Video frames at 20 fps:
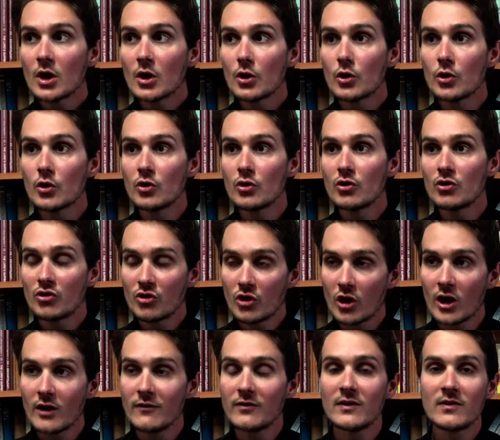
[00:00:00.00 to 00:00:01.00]
who
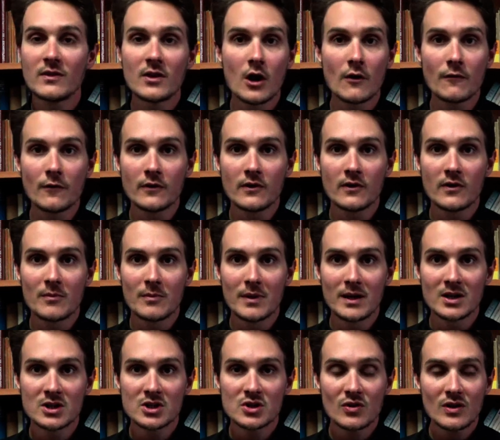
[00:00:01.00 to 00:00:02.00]
serves in the office of the
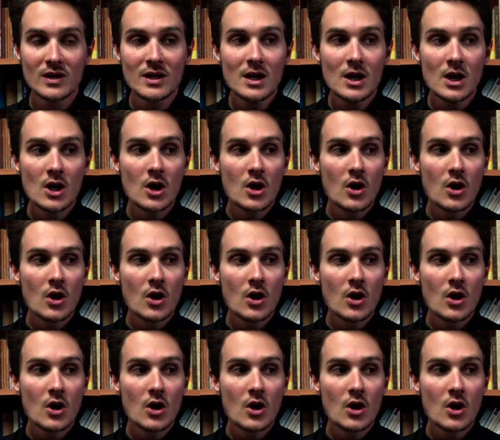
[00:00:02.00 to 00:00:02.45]
ministry,